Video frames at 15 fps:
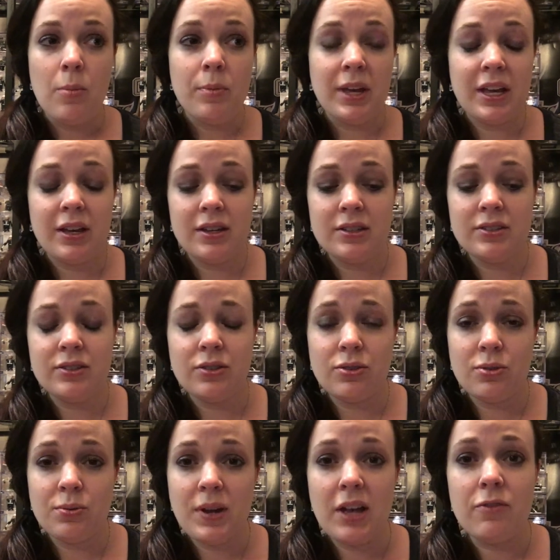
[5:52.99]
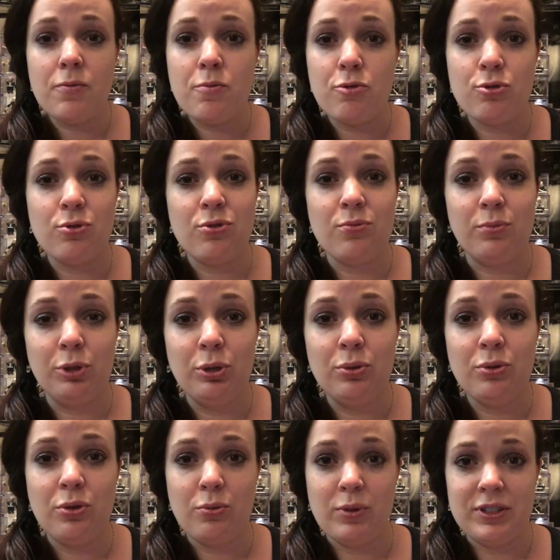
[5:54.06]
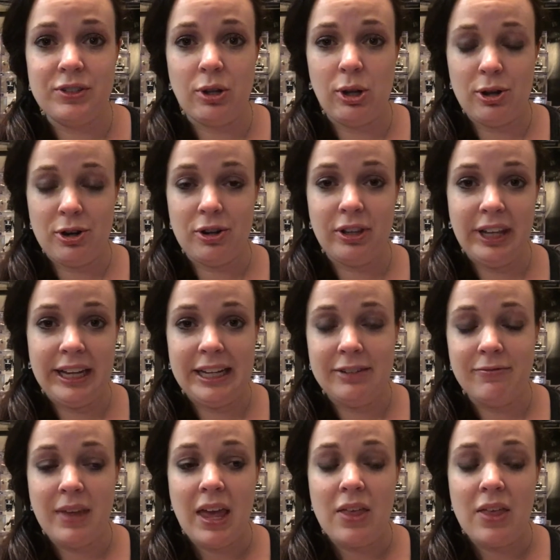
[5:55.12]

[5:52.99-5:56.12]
Because the ref blew the whistle early.